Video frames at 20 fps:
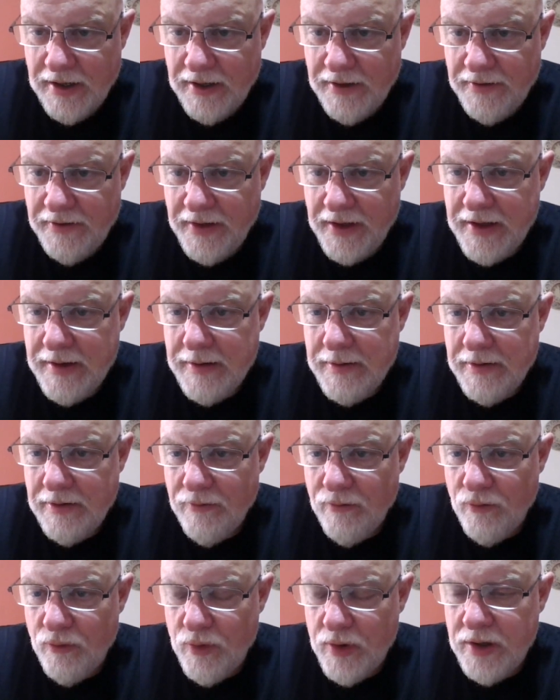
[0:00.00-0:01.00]
they
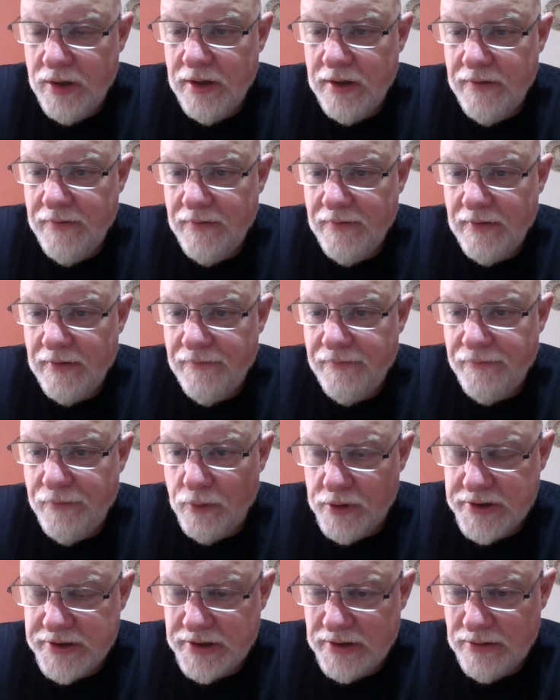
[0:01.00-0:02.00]
really
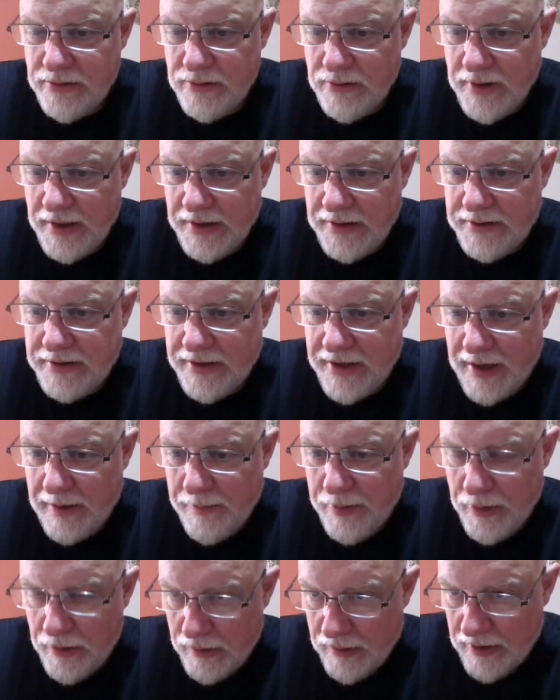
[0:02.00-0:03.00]
force you into that
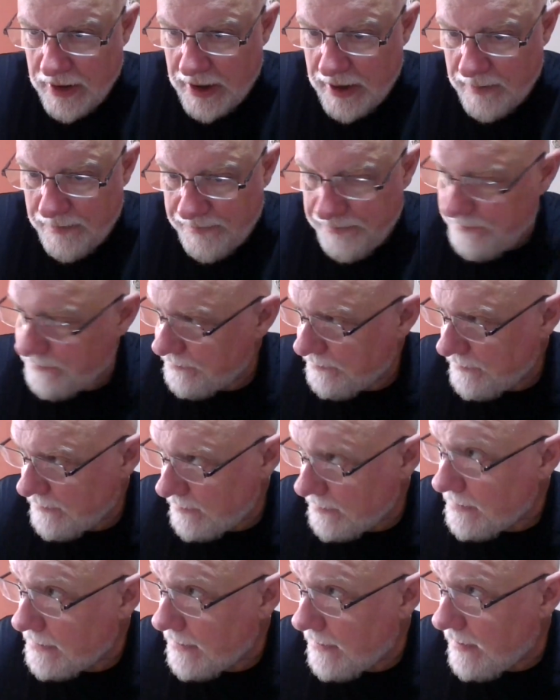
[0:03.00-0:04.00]
program
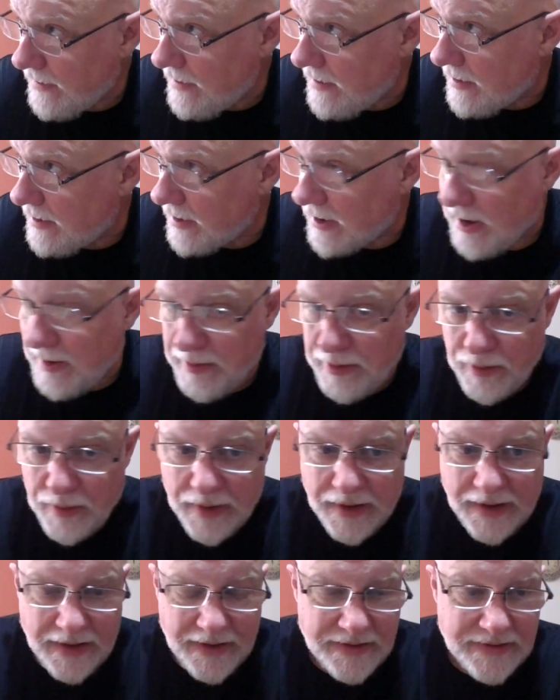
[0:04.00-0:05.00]
in a couple
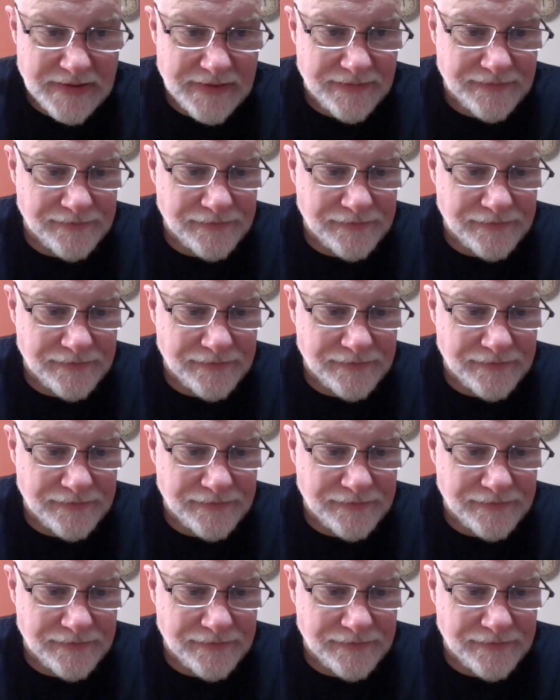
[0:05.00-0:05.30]
ways.